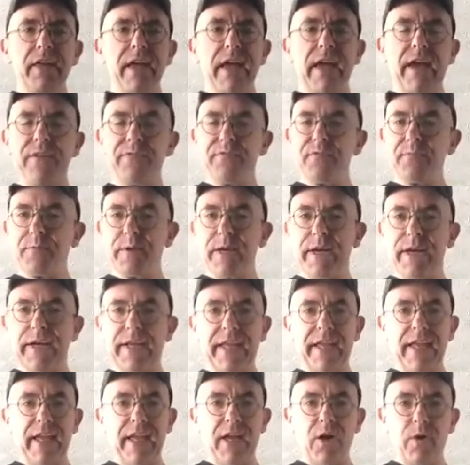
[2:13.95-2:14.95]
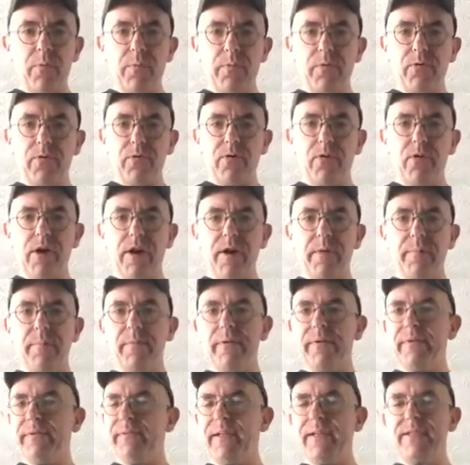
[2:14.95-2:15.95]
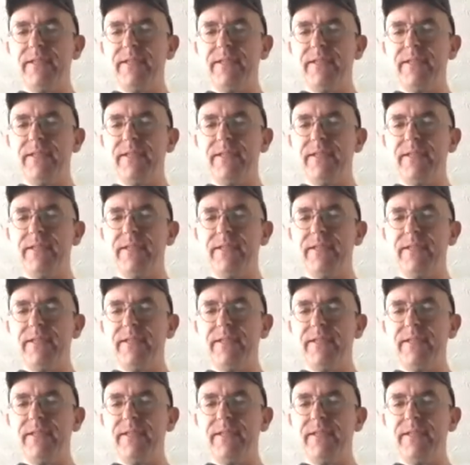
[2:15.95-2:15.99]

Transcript: have some kind of can opener on them.